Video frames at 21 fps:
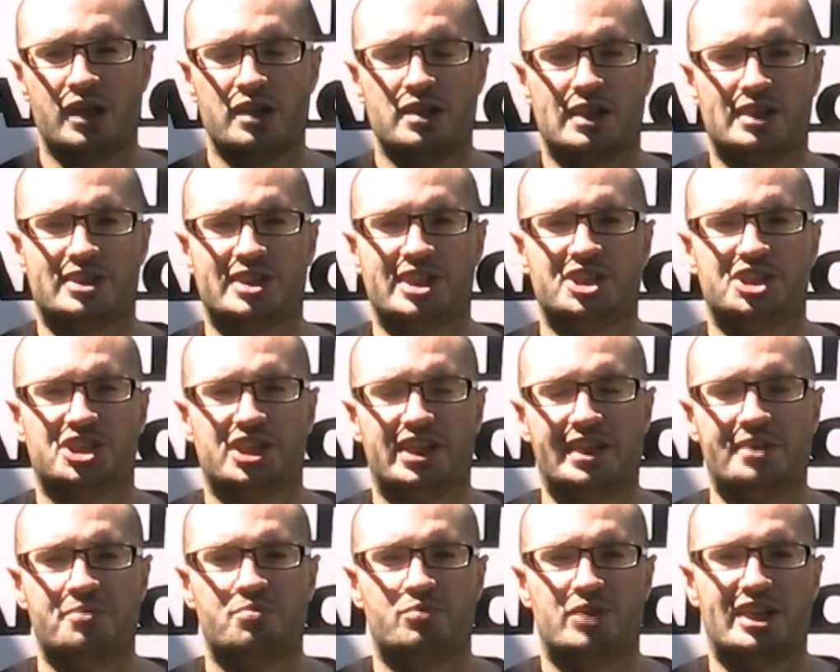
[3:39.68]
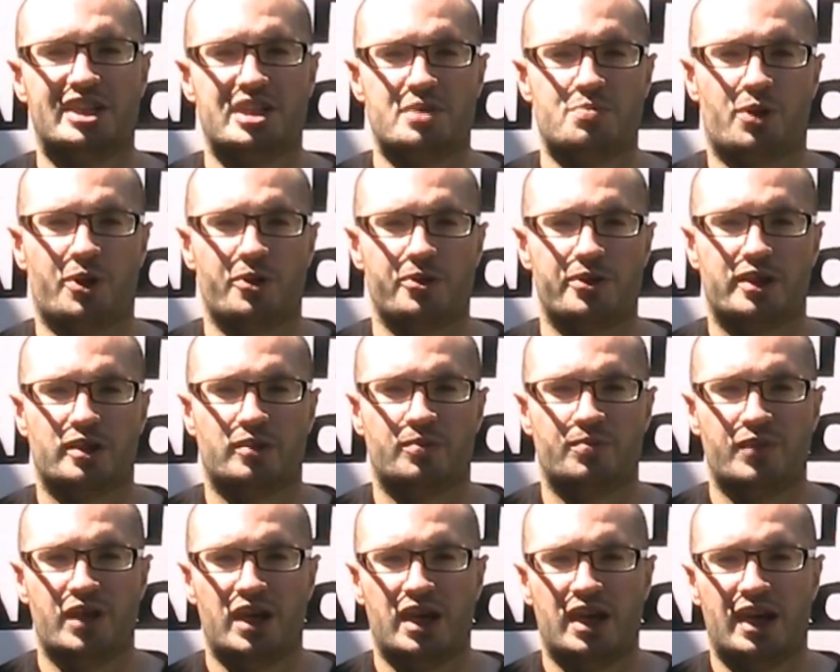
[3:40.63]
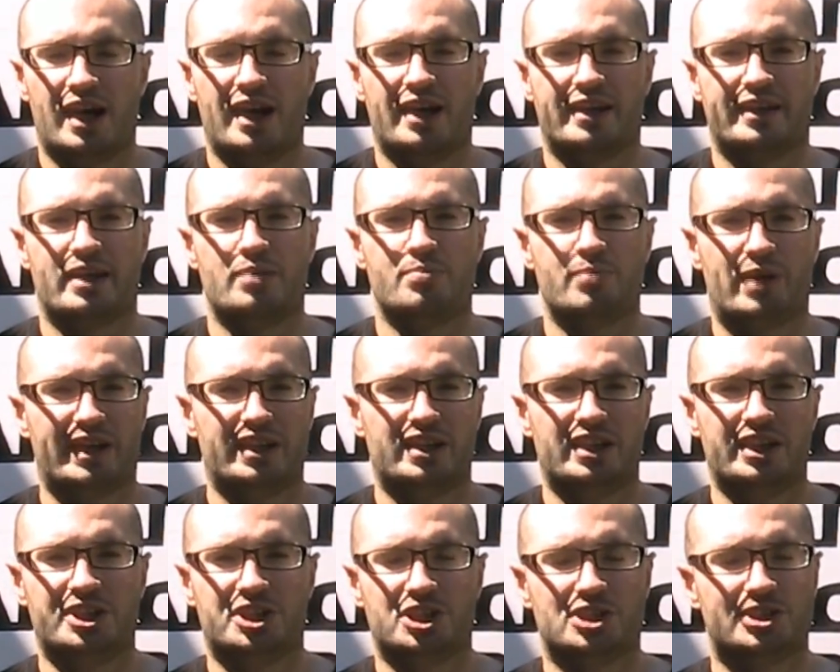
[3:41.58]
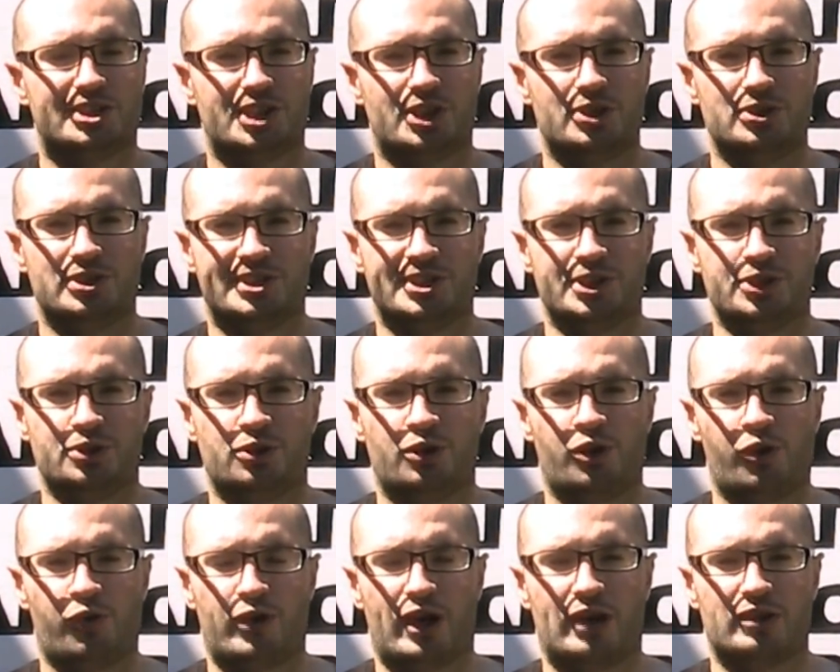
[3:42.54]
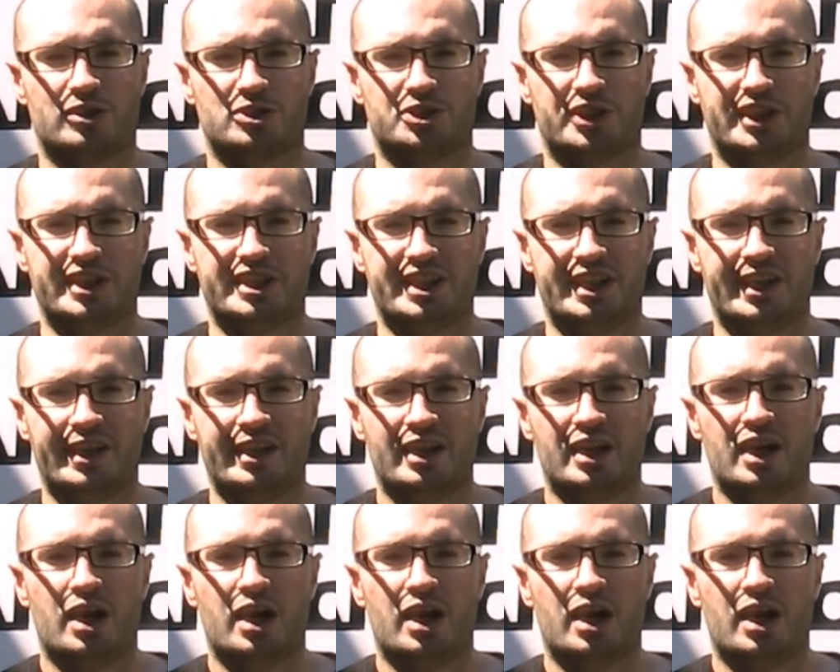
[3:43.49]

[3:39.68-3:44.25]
Essentially, they did both. Uh, they mainly just chose to flout the treaty,